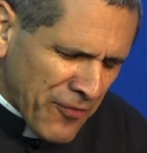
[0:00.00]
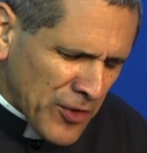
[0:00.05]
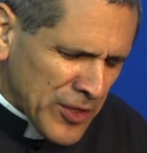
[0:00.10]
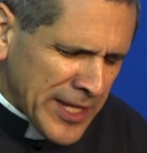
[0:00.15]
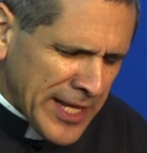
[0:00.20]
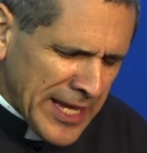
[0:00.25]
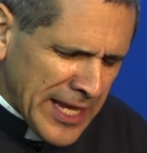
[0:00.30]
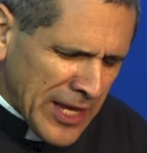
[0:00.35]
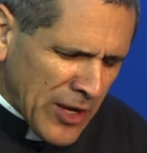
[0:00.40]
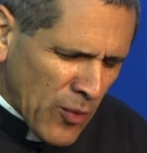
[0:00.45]

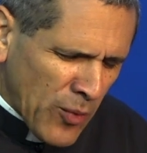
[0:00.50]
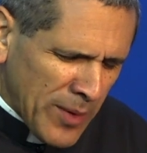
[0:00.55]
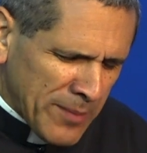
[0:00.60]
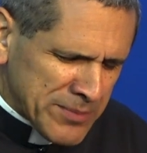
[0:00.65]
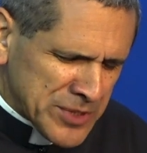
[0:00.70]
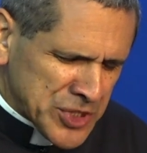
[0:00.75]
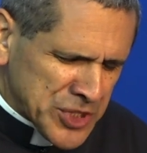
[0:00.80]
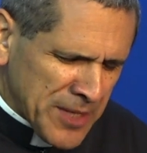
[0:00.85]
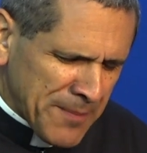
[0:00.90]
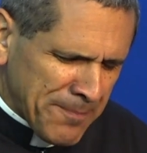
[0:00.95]
fully
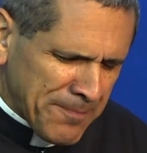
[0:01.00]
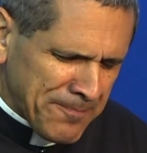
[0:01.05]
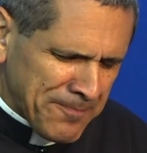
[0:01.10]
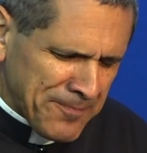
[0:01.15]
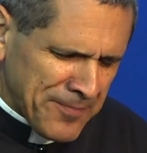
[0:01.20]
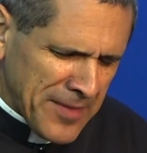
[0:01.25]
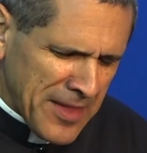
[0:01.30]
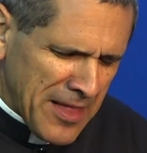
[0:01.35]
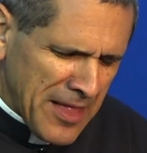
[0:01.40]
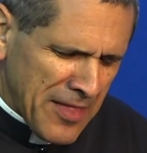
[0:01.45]
equipped ship,
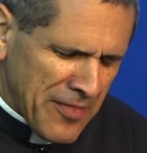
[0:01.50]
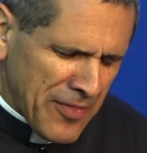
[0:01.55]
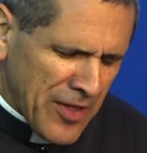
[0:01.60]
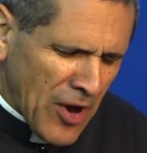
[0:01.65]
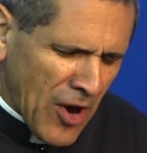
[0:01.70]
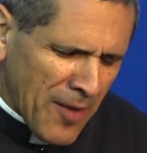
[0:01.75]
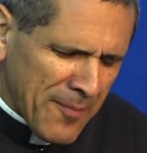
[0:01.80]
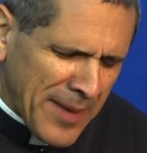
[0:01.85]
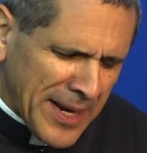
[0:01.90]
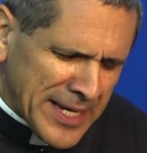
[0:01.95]

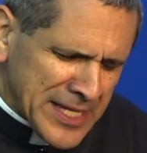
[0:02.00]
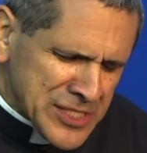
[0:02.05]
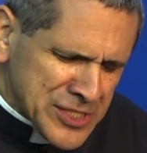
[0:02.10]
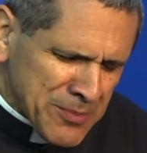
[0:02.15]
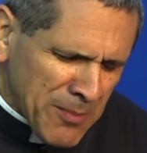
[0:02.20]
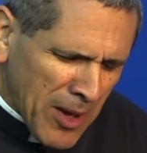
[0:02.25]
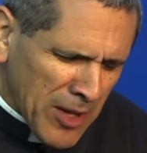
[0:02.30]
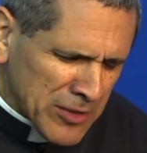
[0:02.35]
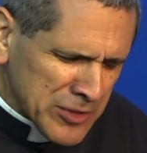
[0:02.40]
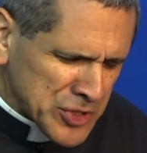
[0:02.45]
there are many
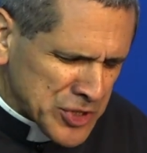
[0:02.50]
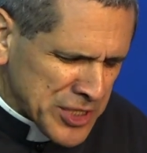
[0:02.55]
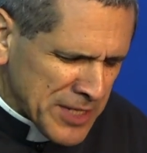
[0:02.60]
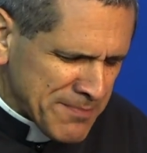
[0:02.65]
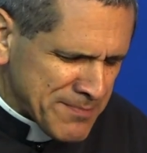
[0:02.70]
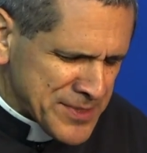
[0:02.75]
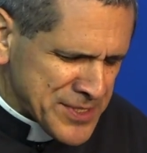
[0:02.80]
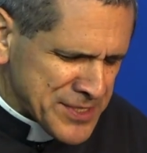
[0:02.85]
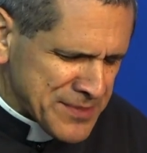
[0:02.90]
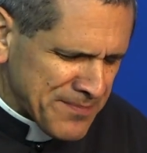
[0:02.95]
smaller
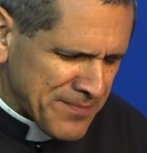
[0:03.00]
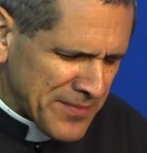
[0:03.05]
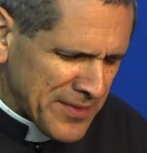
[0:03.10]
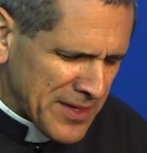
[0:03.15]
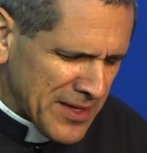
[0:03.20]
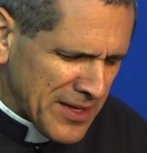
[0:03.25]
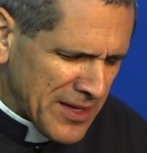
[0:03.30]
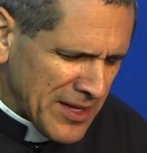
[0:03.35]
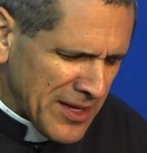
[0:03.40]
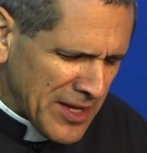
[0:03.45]
ships
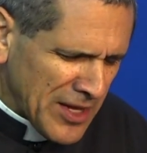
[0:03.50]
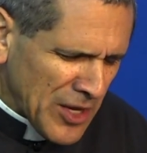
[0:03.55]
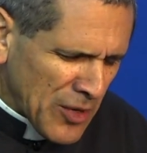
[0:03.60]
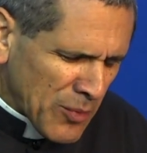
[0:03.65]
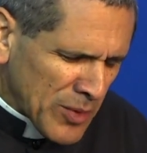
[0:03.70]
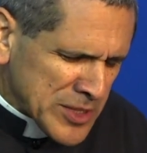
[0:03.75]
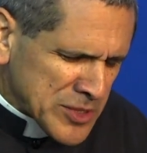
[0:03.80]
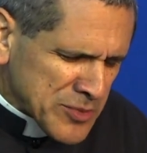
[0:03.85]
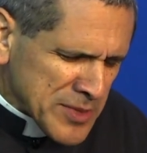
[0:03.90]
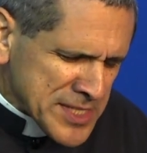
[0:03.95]

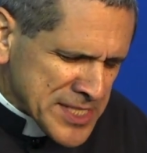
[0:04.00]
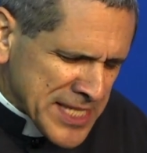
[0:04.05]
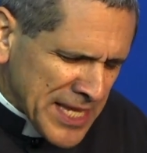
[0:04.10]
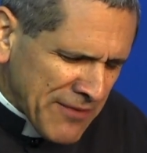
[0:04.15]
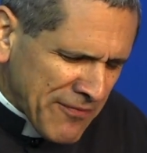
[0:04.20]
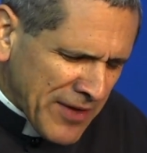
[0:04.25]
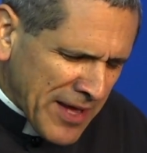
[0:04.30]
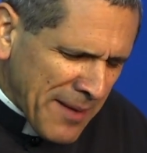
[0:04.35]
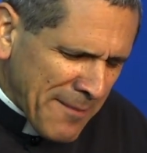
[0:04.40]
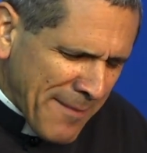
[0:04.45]
which
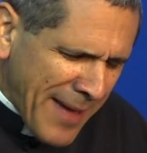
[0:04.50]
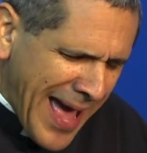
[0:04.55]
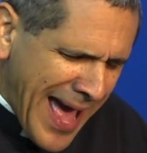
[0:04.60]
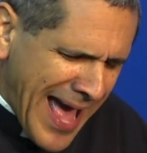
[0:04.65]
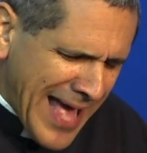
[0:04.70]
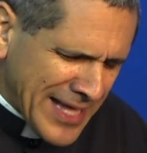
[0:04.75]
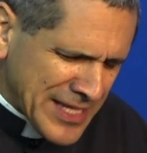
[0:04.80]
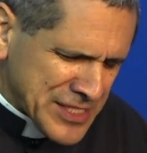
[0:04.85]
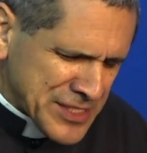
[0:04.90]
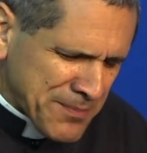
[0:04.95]
receive
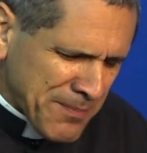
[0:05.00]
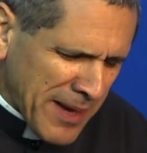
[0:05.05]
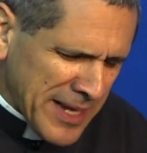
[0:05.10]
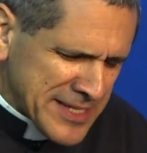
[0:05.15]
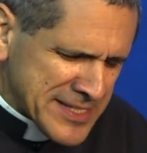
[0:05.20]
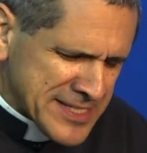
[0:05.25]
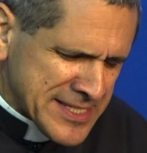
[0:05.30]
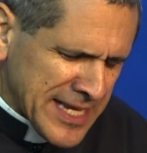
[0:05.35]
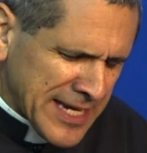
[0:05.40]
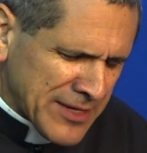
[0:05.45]
commands
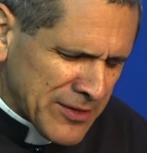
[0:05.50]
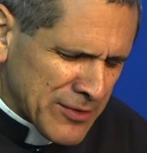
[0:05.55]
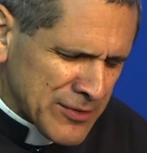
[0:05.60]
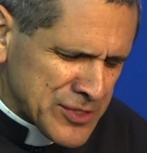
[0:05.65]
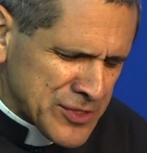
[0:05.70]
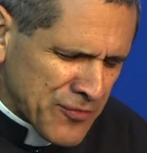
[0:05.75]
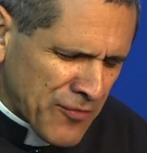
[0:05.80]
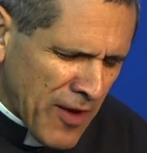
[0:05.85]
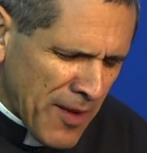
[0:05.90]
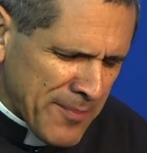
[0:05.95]
by
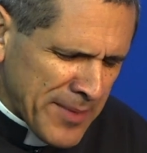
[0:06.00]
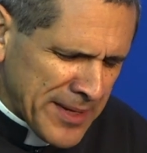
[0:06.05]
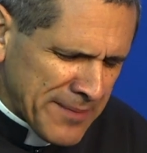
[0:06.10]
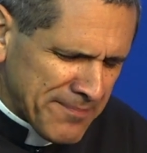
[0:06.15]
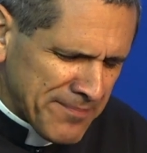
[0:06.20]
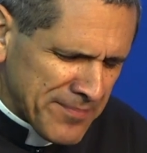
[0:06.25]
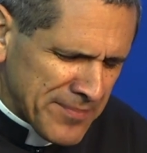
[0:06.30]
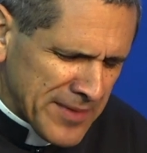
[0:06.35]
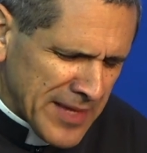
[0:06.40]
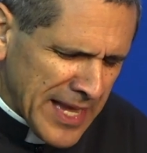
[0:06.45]
signals from
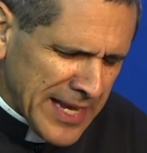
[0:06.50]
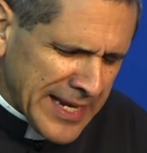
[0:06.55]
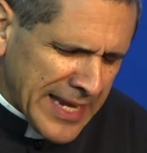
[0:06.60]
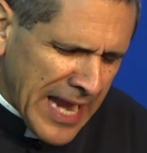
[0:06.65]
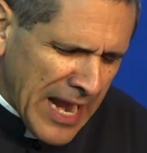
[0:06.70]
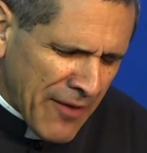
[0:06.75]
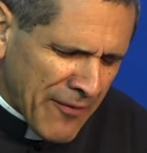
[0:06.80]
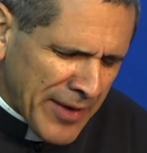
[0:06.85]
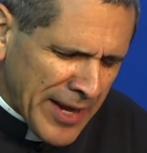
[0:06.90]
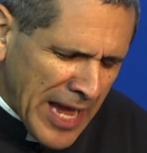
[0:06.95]
it and
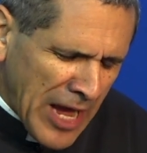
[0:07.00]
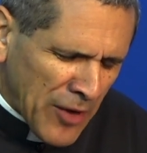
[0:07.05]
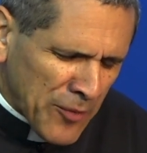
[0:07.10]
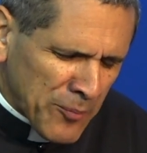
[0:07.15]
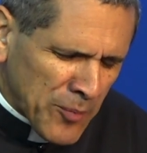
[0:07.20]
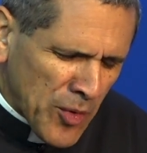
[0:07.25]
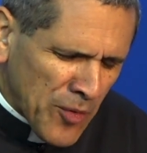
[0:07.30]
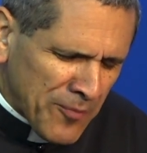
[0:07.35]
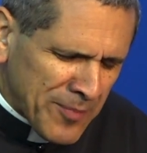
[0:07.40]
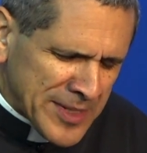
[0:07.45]
carry
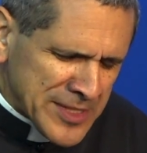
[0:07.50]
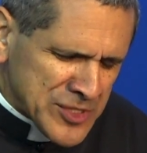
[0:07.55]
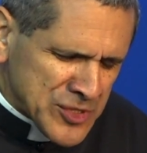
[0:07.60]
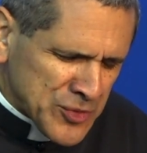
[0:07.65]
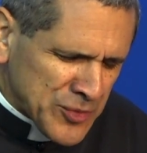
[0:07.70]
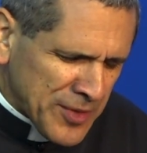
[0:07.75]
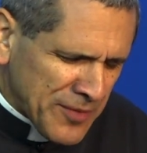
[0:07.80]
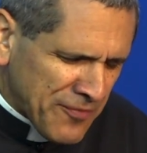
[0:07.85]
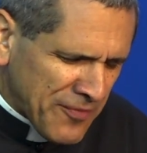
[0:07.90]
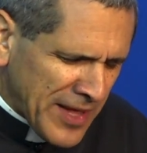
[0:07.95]
out movements
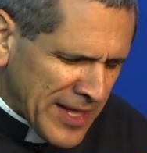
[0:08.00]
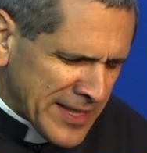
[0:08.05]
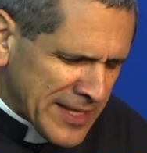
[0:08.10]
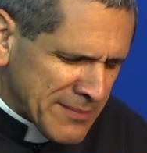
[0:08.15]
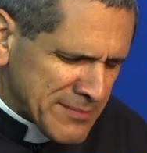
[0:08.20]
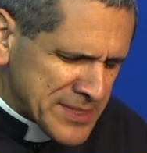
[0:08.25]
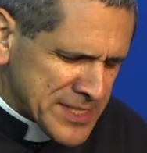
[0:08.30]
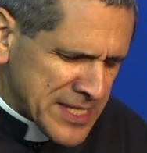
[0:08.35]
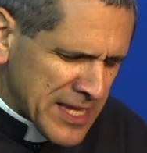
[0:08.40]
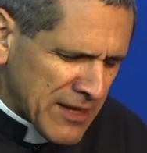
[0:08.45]
to defend
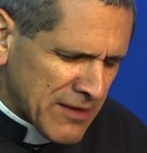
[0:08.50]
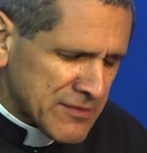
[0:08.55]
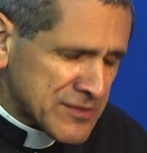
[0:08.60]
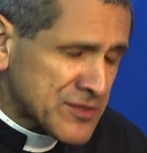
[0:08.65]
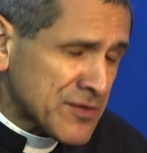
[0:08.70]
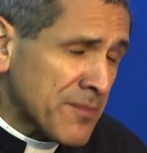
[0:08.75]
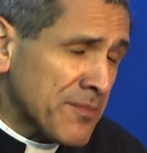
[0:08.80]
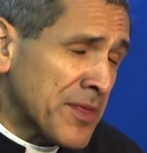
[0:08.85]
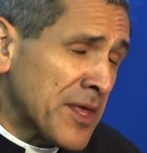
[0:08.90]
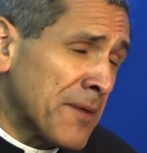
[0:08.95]

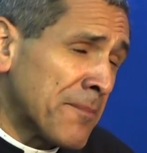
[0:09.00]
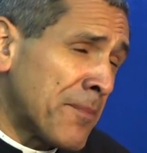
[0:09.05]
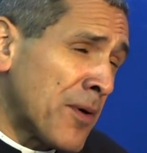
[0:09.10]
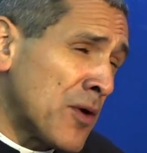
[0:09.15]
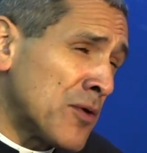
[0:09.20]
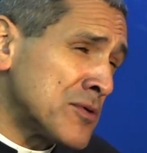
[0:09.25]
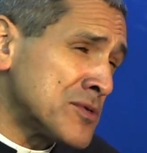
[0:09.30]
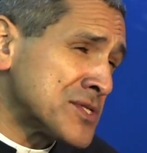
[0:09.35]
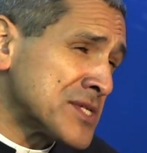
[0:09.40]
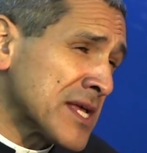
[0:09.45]
themselves from the
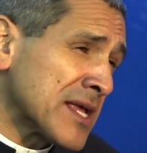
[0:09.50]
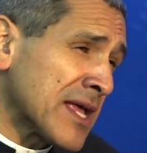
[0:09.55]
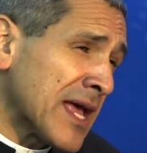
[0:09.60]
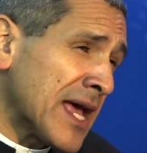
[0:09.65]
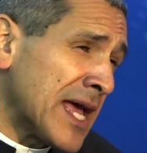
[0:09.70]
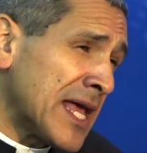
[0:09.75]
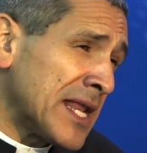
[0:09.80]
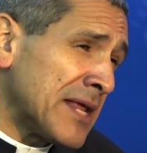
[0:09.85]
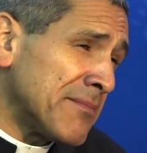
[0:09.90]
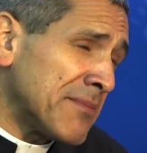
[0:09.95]
opposing
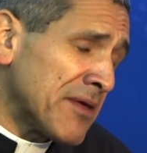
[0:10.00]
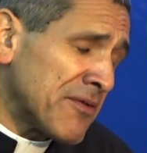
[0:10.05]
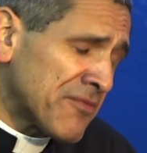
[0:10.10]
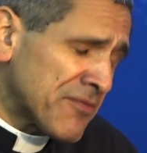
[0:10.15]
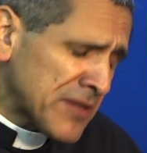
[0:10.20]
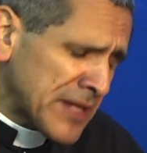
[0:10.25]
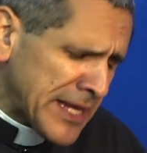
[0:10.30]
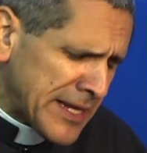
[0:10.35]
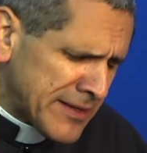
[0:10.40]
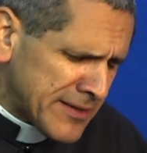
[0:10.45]
enemy
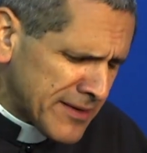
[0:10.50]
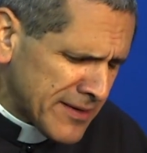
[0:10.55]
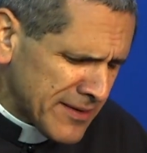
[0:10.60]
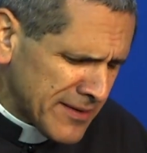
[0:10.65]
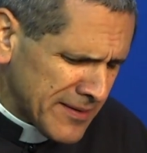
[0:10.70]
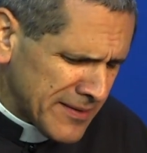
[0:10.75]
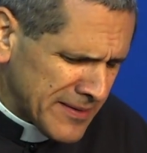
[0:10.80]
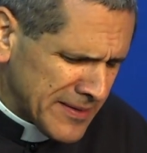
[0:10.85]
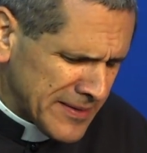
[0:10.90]
fleet.